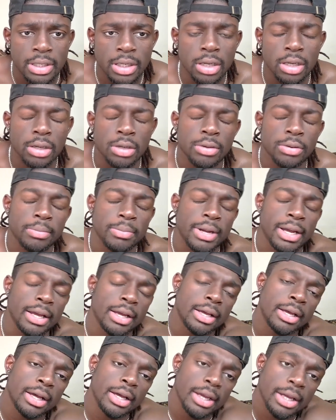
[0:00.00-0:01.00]
Oh, my
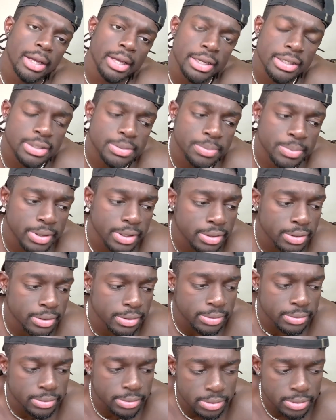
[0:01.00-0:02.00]
gosh,
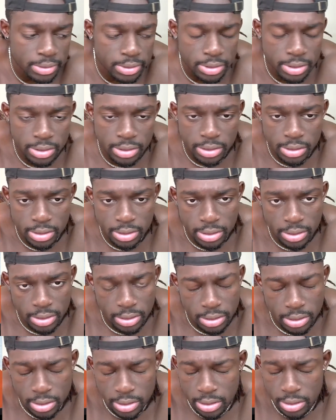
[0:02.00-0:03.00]
bro. Waltzes
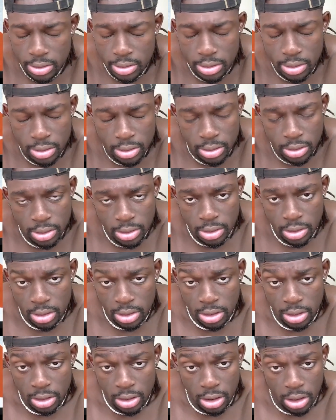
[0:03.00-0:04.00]
in, and they
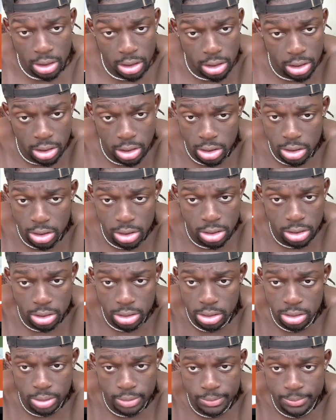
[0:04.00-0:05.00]
build another
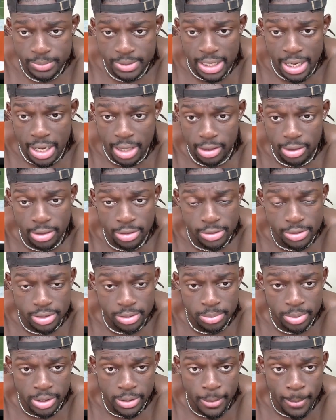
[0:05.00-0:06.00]
lead. Tired of
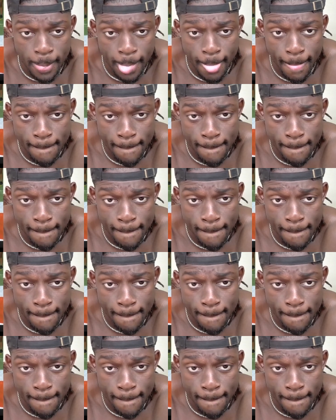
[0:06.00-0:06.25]
losing, bro.